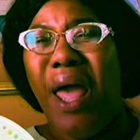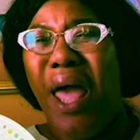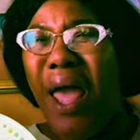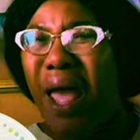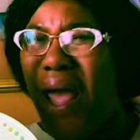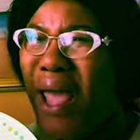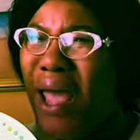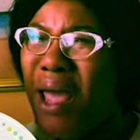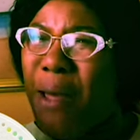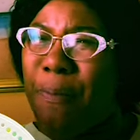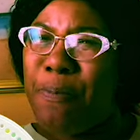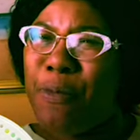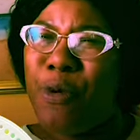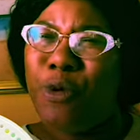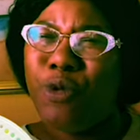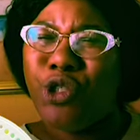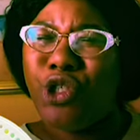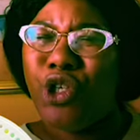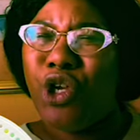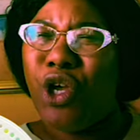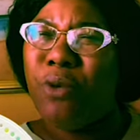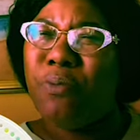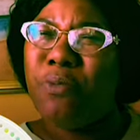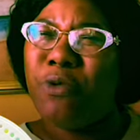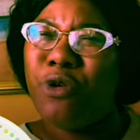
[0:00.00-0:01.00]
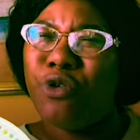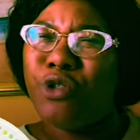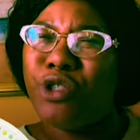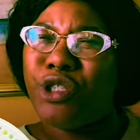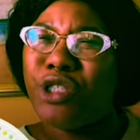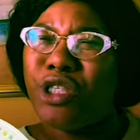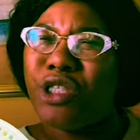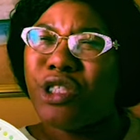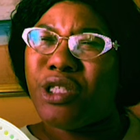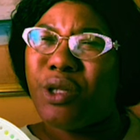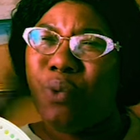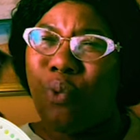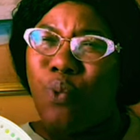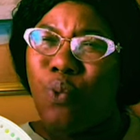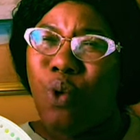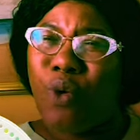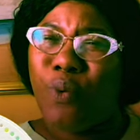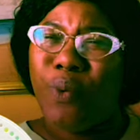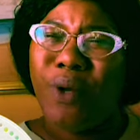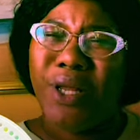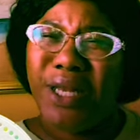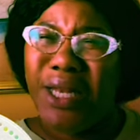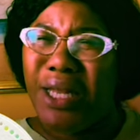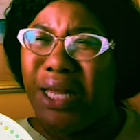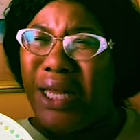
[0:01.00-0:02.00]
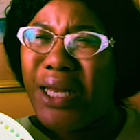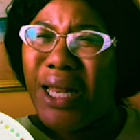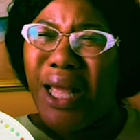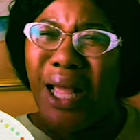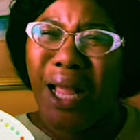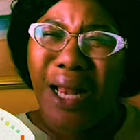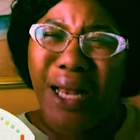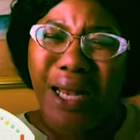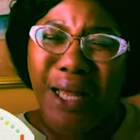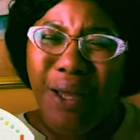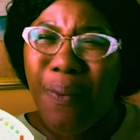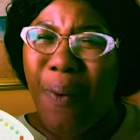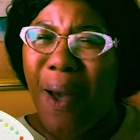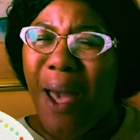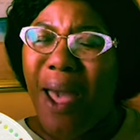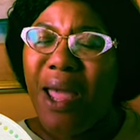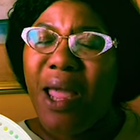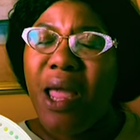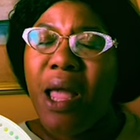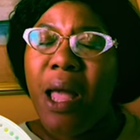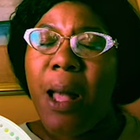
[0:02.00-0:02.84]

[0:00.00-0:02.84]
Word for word: and boost your immune system, what we need anyway?